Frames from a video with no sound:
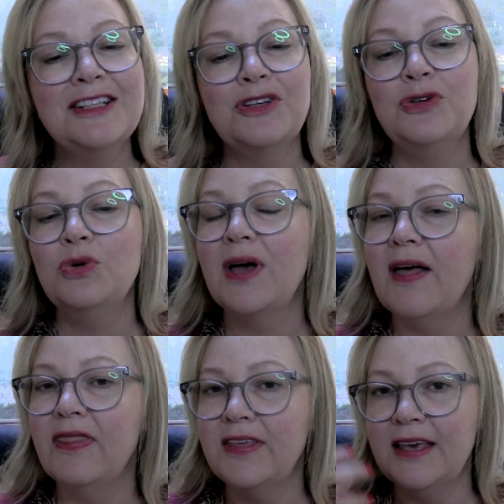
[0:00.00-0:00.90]
So you
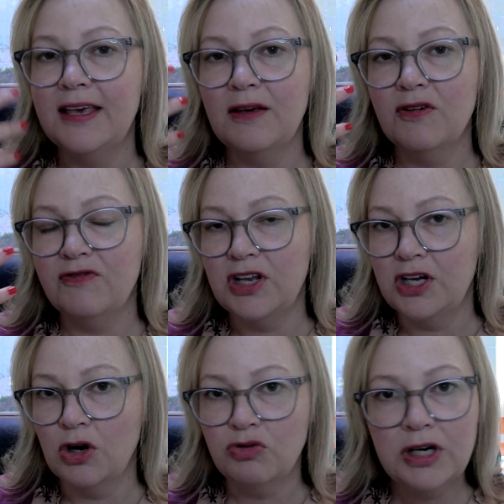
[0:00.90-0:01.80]
get the
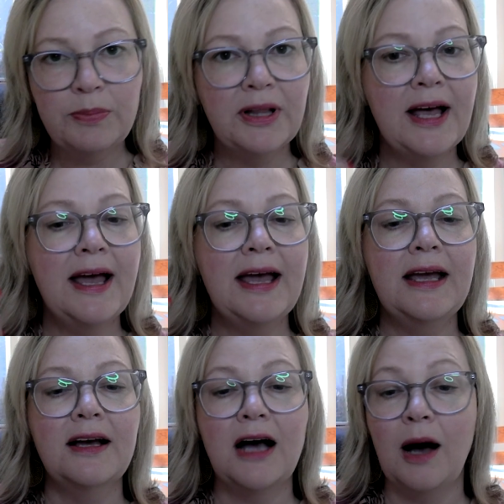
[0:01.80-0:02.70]
video
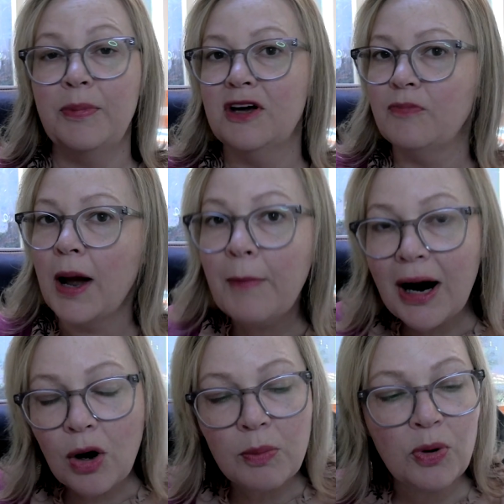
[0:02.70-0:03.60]
replay, copy of my
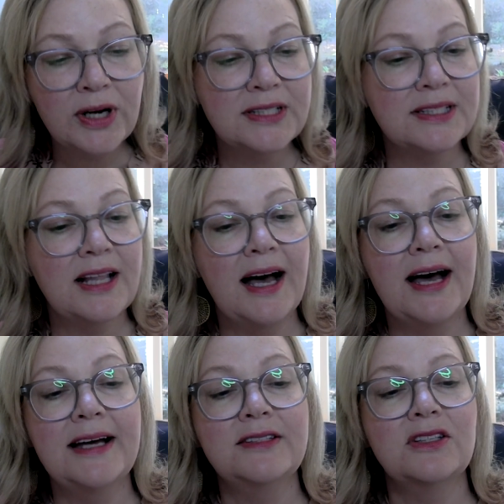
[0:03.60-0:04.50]
PowerPoint
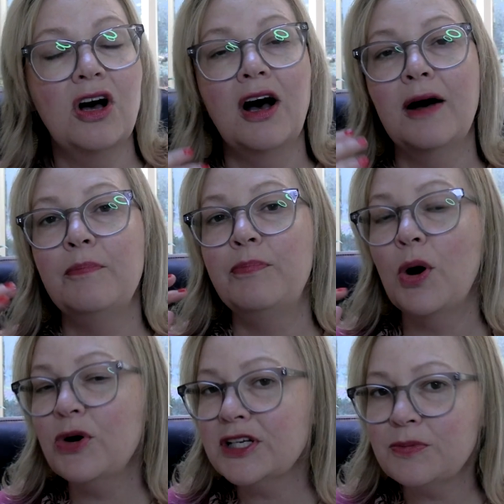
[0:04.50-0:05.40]
slides, uh,
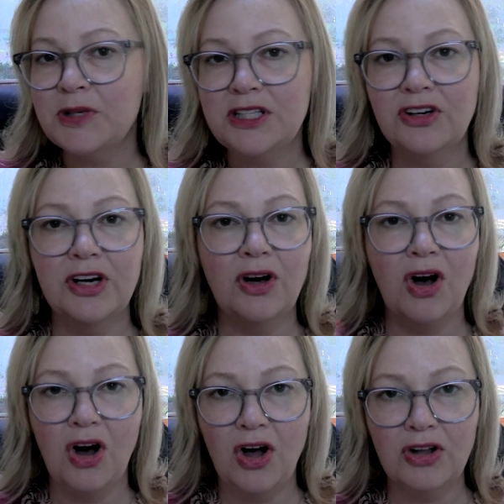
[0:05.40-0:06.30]
bonus material
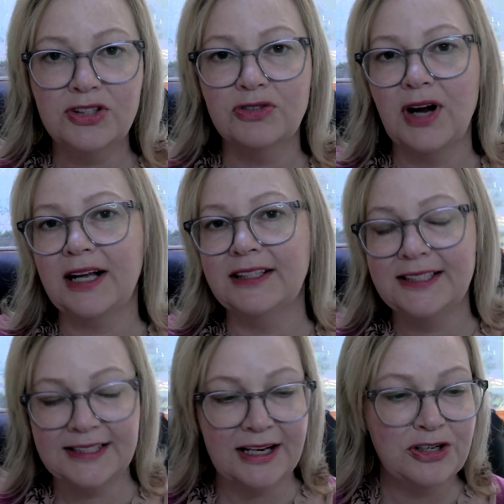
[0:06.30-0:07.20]
all
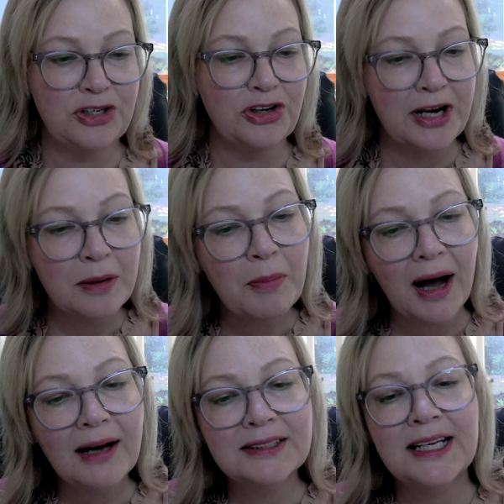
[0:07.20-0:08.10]
directly sent to your
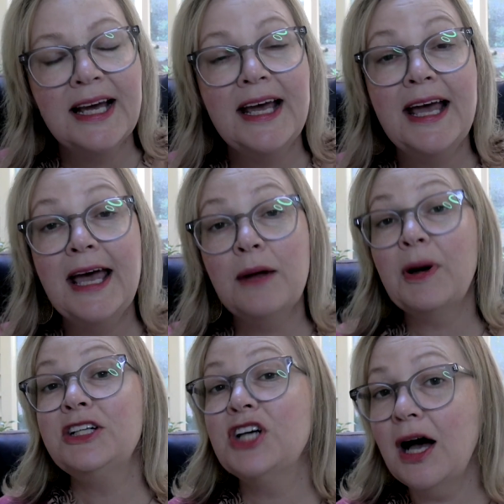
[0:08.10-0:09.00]
inbox. And
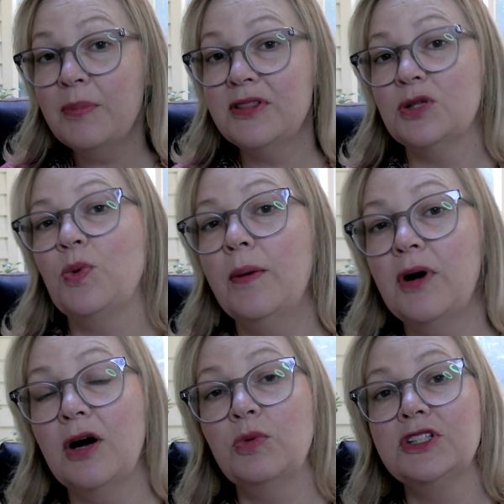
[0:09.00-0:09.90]
my job in this
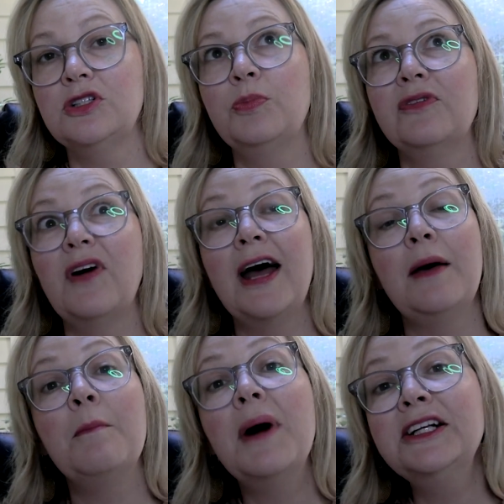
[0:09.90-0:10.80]
webinar was to provide
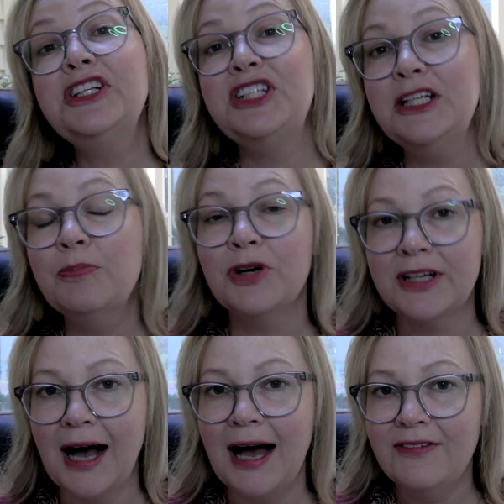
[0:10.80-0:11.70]
a much deeper
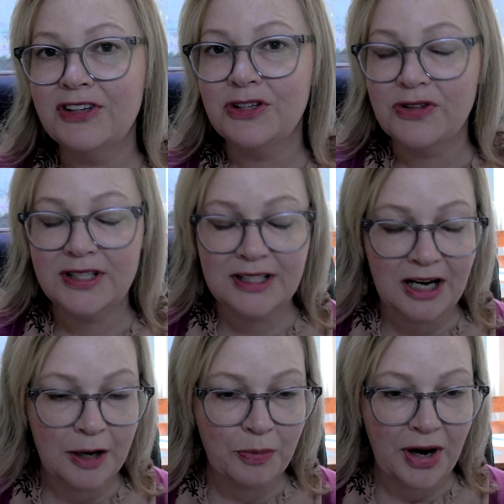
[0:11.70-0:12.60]
dive into this
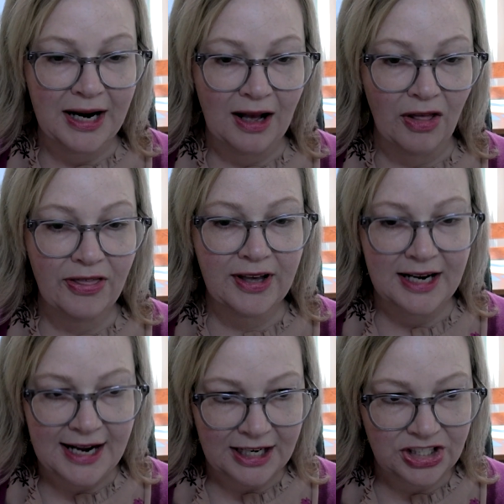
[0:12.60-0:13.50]
gut brain health
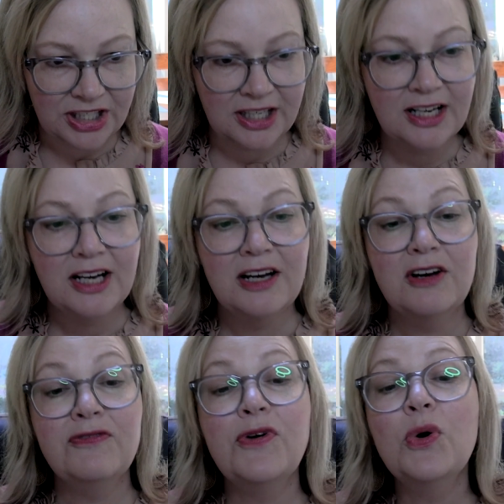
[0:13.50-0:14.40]
connection
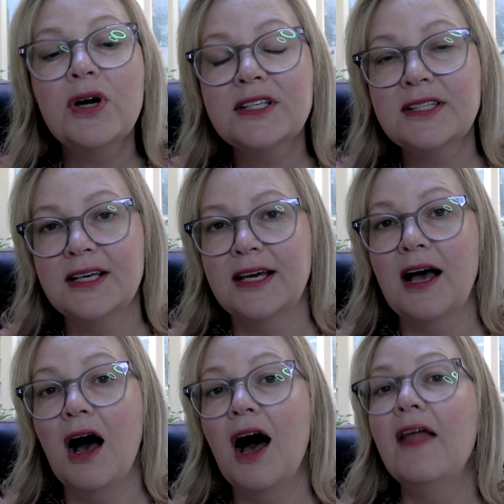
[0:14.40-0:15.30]

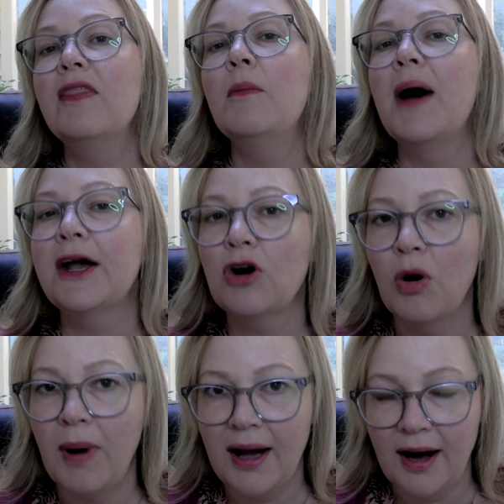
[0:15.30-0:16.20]
focusing on the
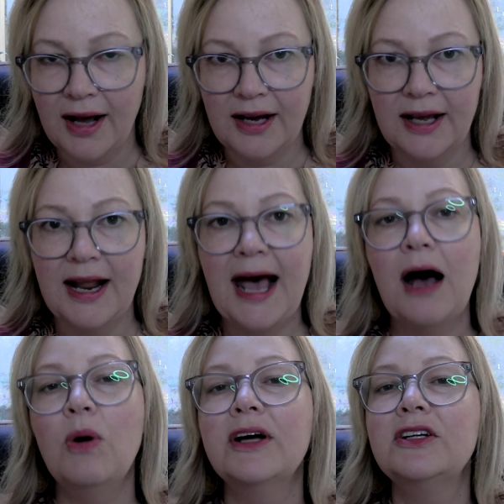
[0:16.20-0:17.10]
microbiota and
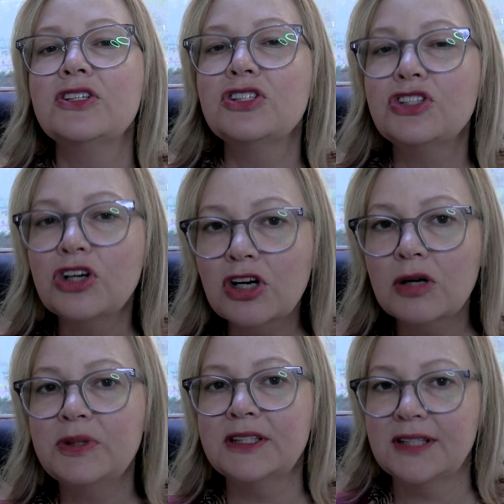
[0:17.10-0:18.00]
how a
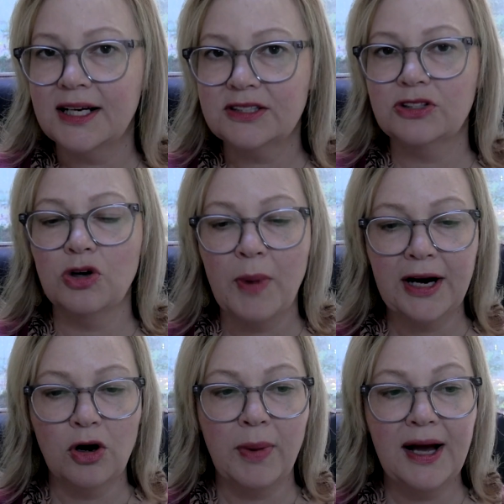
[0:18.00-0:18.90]
disturbed intestinal
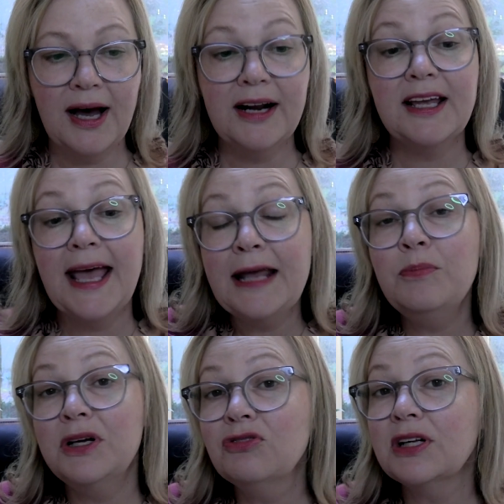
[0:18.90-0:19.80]
microbiota
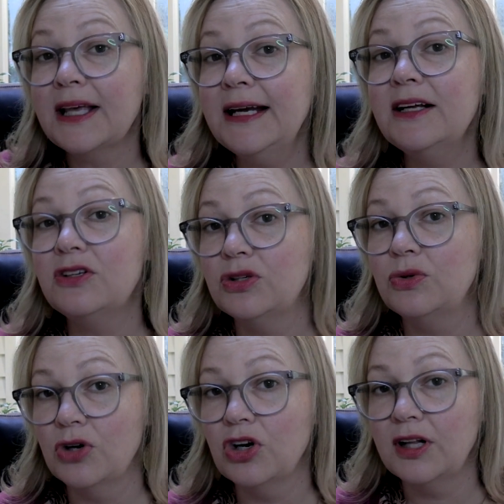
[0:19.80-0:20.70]
can be related
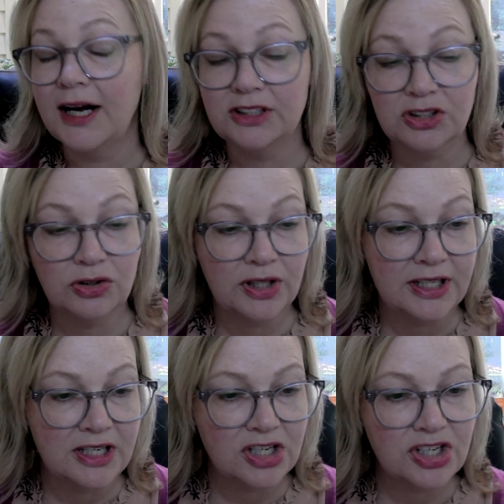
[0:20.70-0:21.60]
to neurological
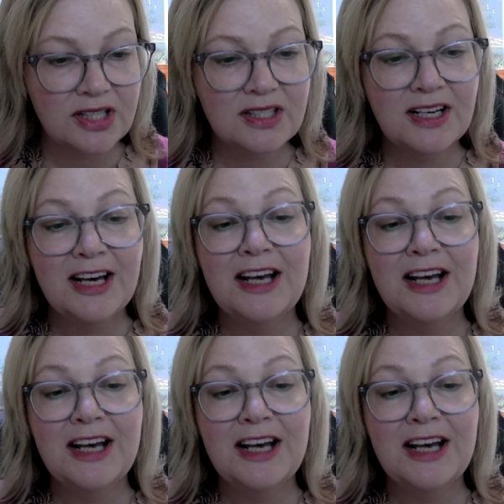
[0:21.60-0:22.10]
conditions.